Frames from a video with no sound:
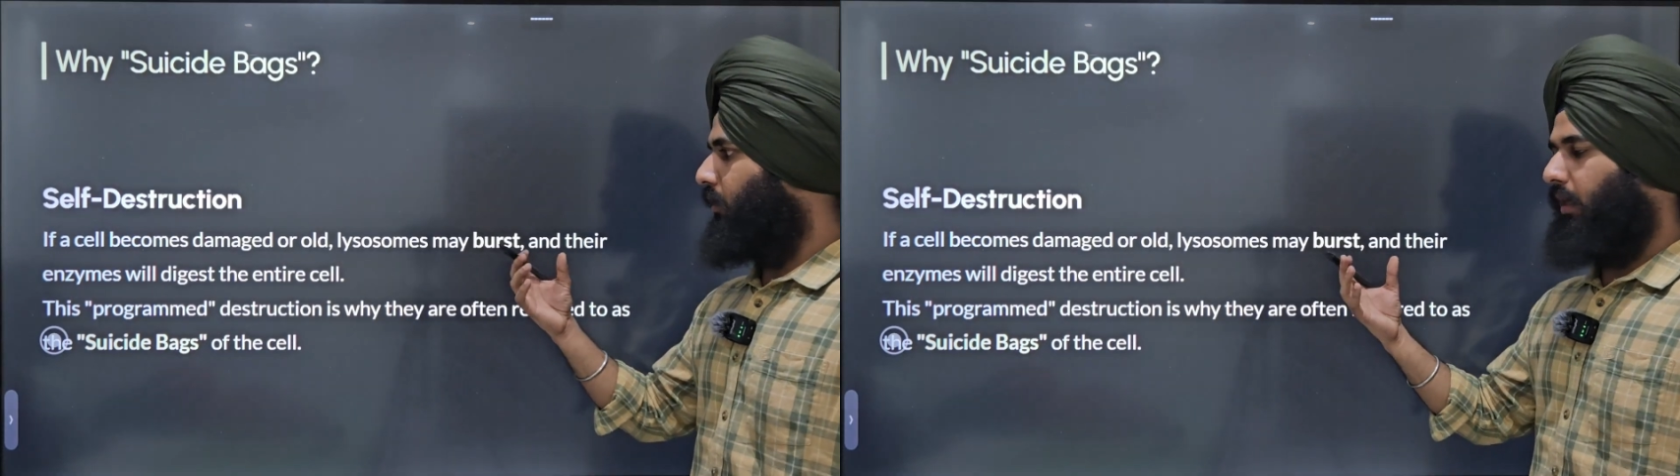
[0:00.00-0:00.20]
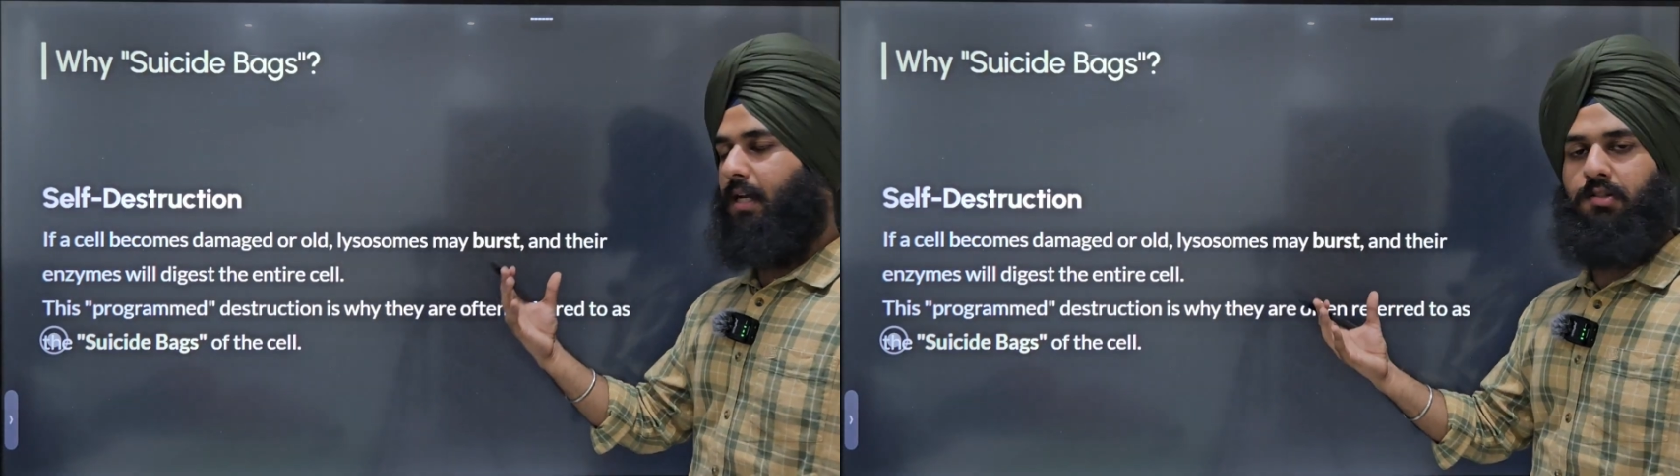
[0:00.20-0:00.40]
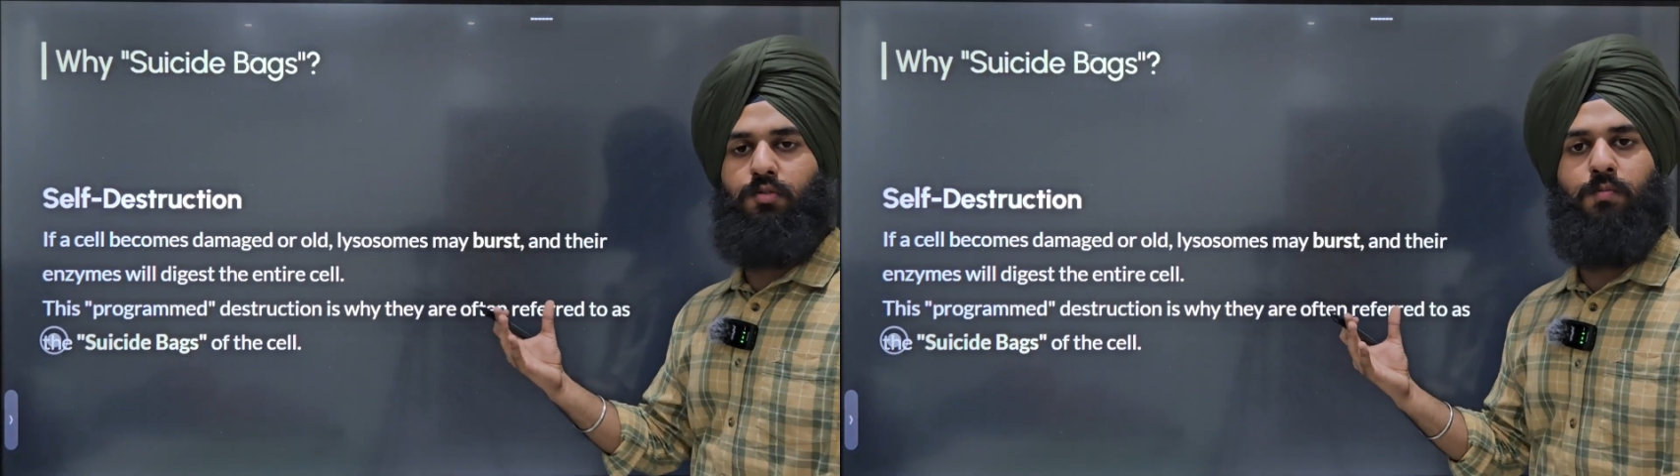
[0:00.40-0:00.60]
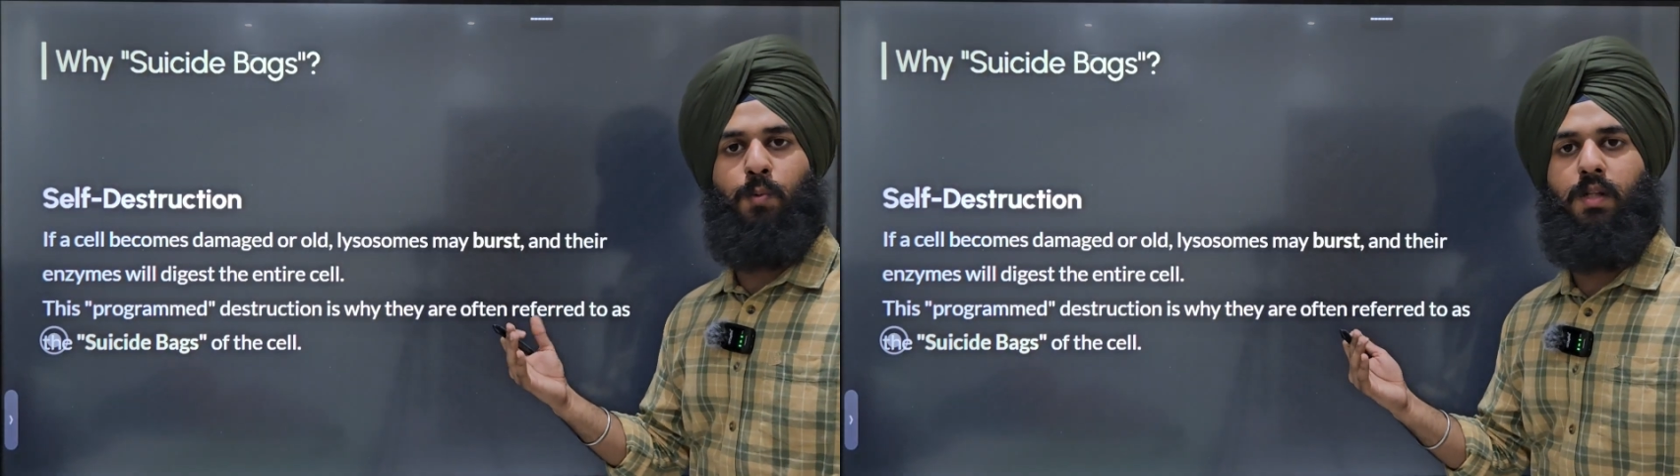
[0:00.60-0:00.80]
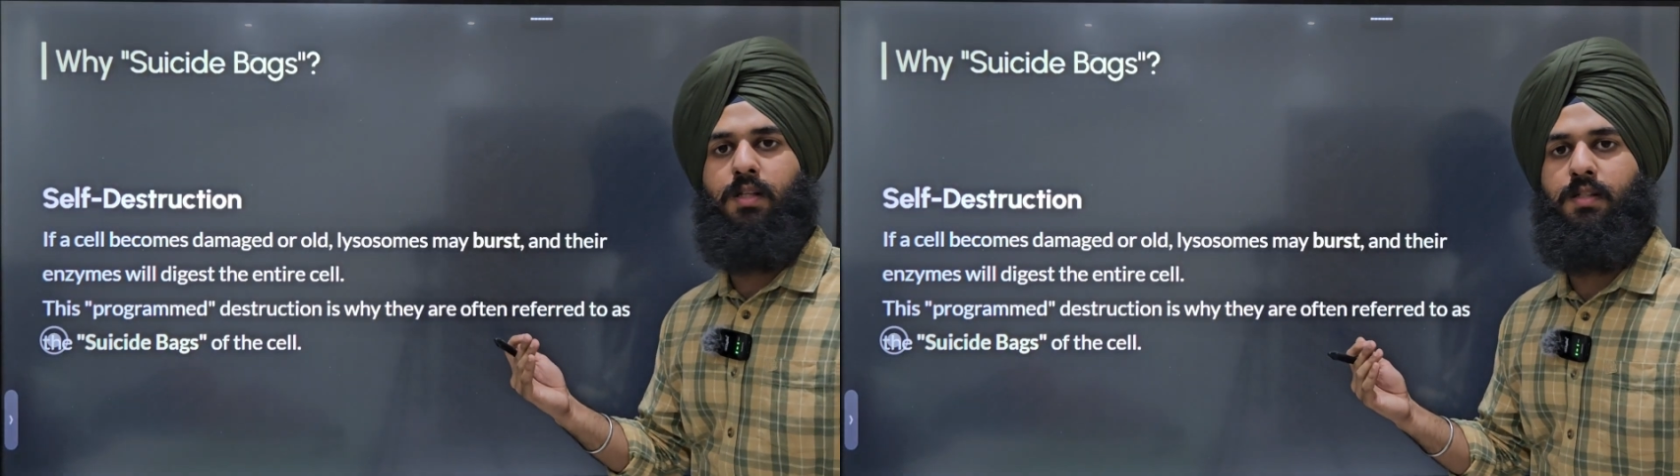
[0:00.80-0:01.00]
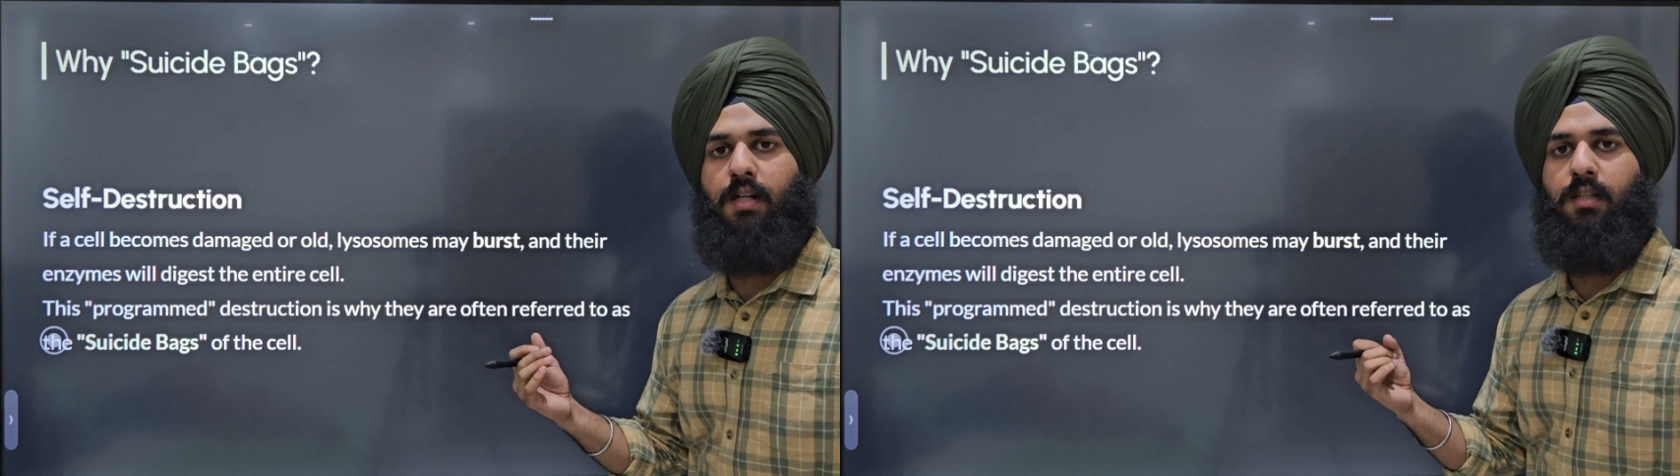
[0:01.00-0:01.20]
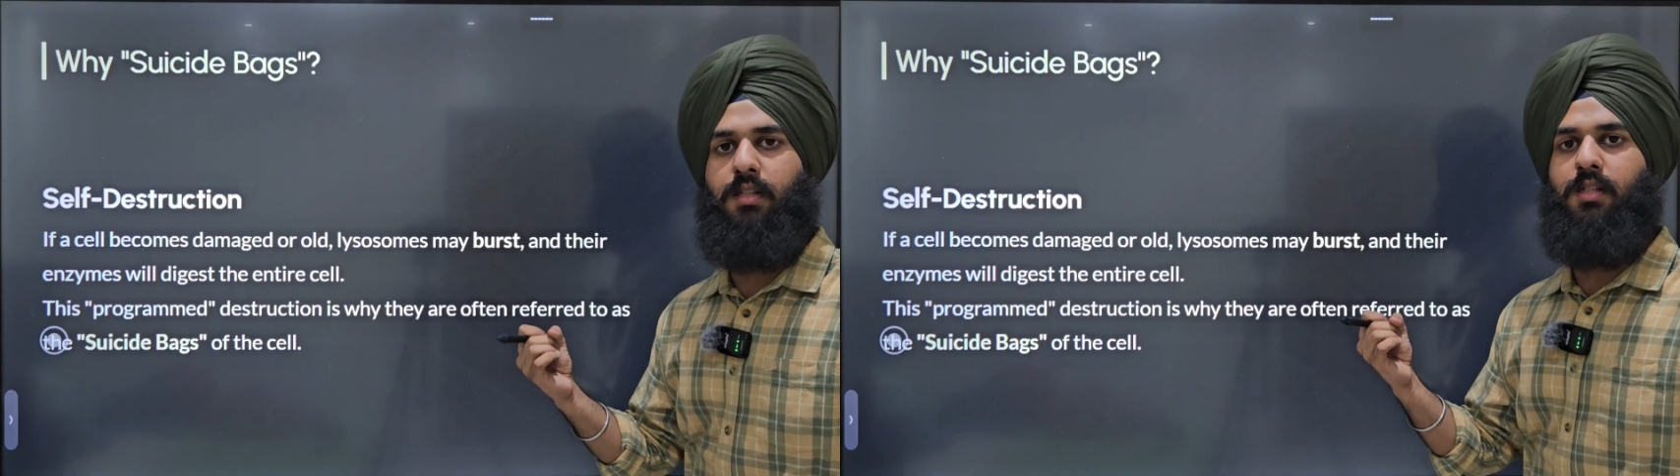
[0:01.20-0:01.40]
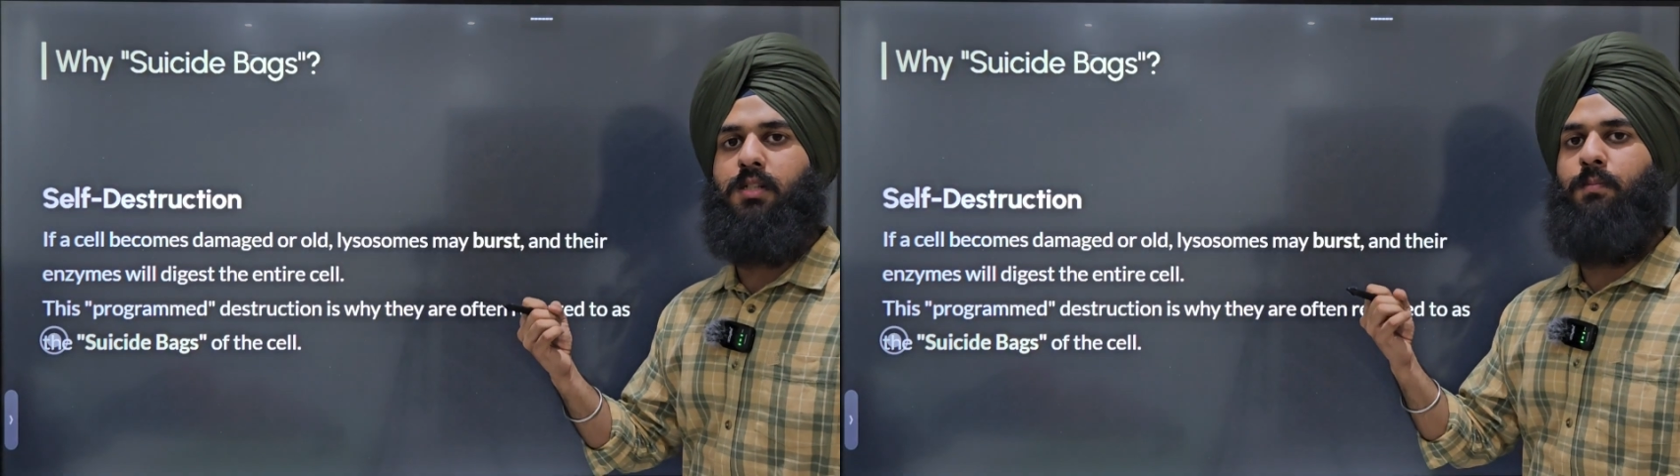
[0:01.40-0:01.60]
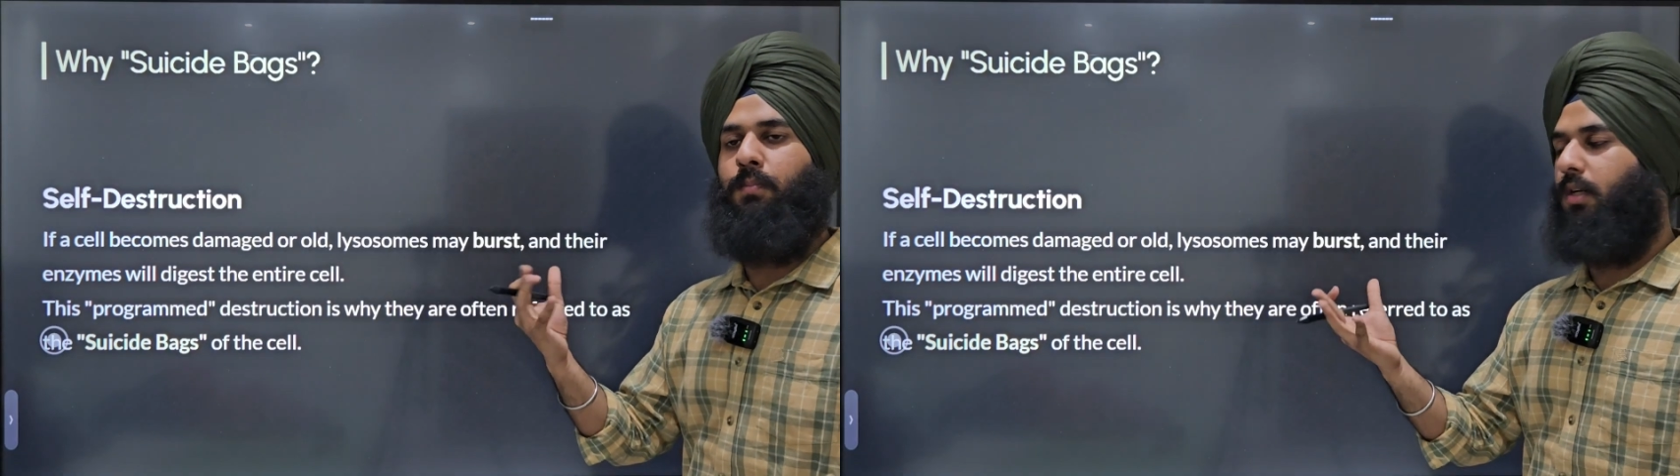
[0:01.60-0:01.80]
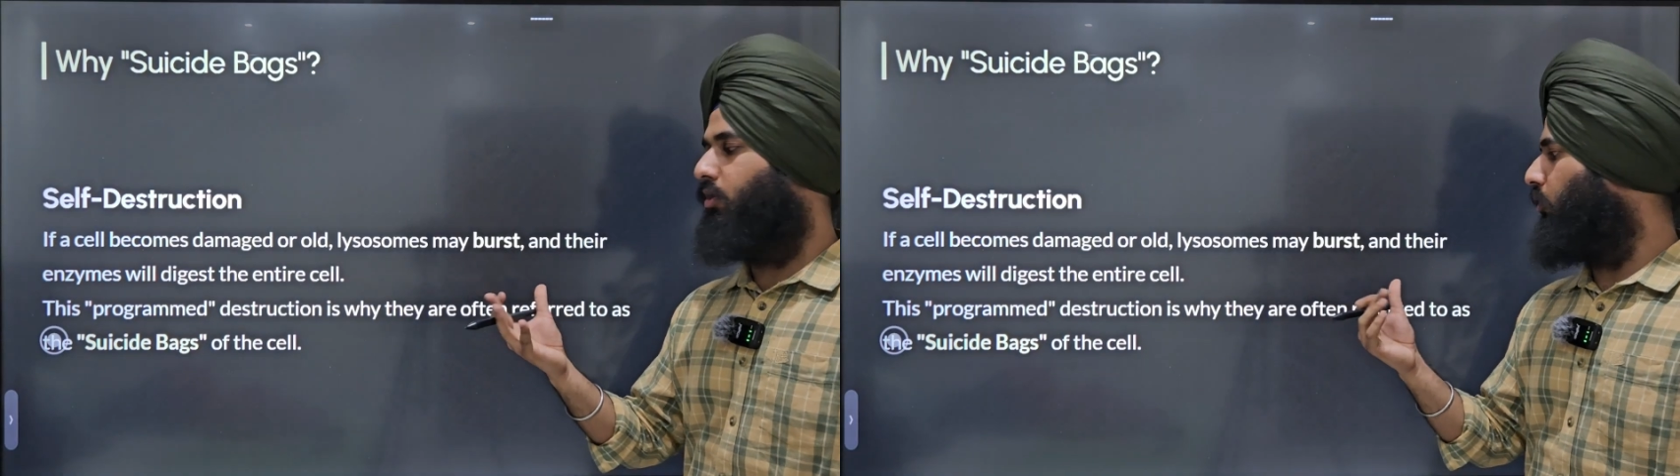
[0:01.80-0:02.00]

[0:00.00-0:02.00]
the lysosomes within the cell, they just burst